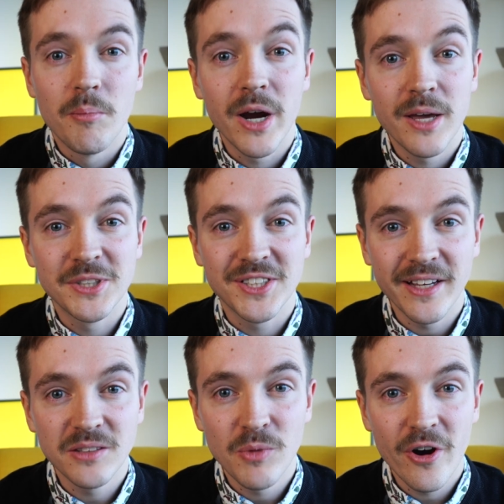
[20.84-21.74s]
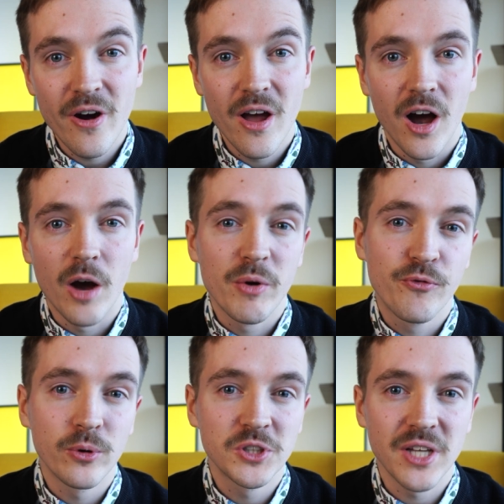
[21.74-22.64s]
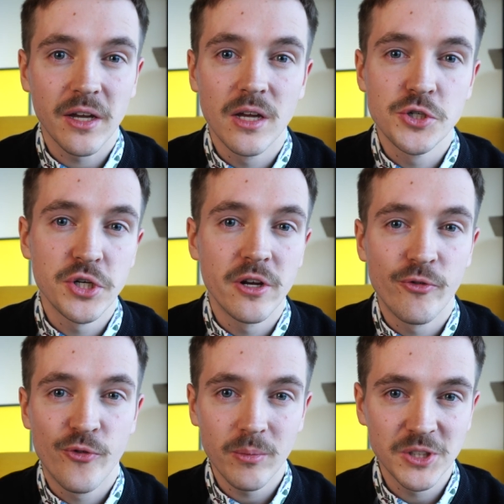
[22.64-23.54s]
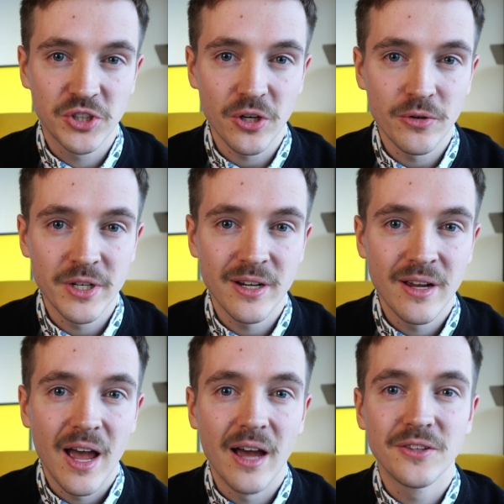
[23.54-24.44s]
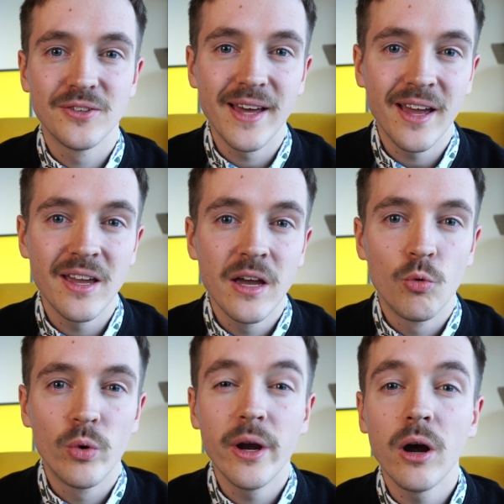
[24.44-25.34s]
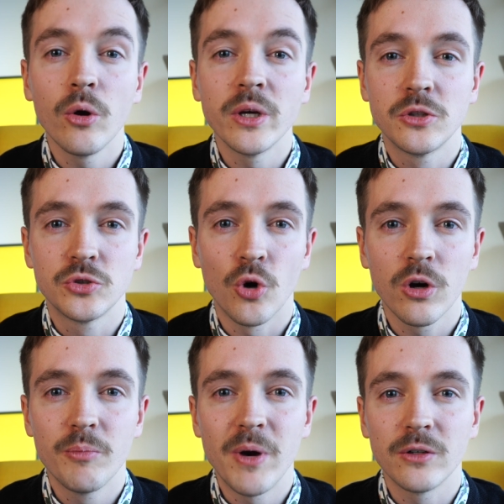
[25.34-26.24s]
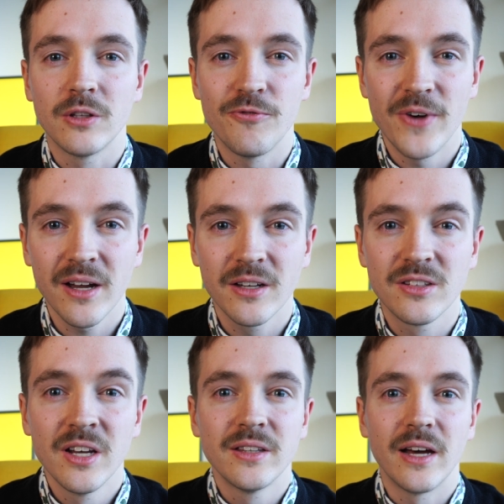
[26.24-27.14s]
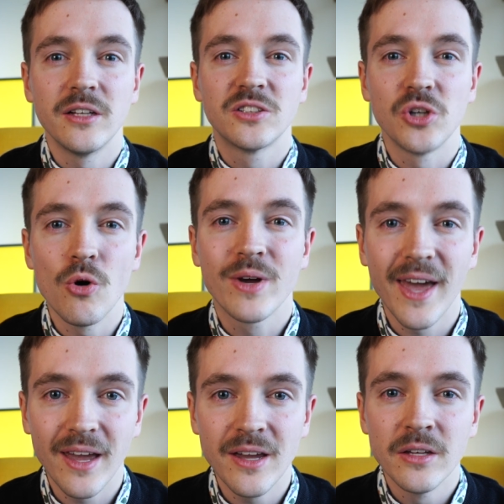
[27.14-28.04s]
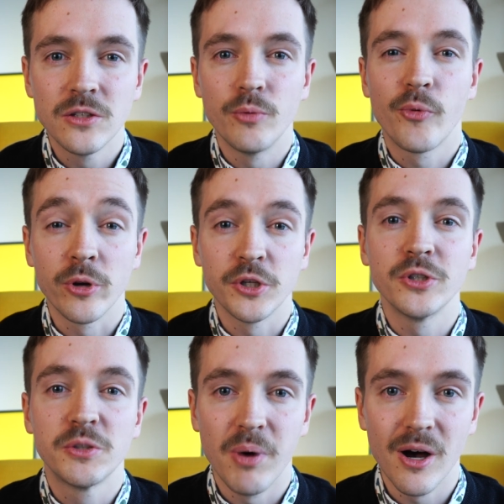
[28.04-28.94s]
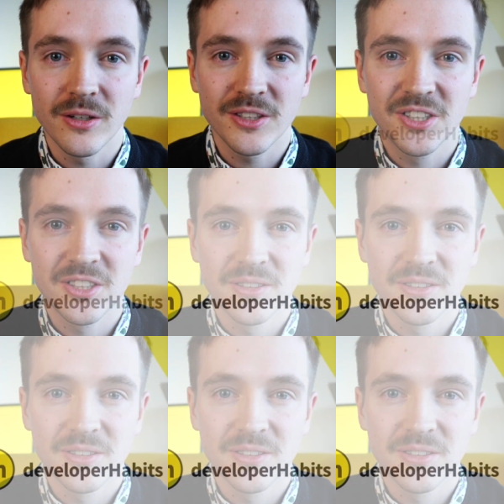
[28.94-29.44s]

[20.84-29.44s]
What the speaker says: My name is Ketmar, I'm a full stack engineer from Estonia, and today we are going to talk about the fact that it's okay to produce bugs.